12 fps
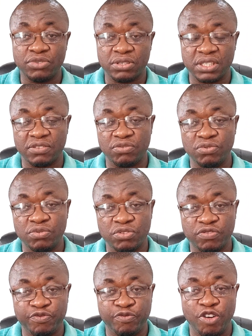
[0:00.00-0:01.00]
to
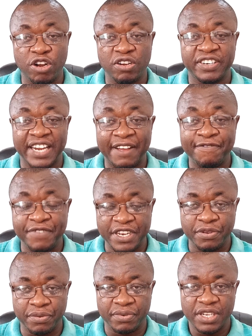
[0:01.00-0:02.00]
fall on our
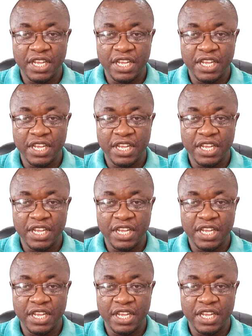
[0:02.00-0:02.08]
video,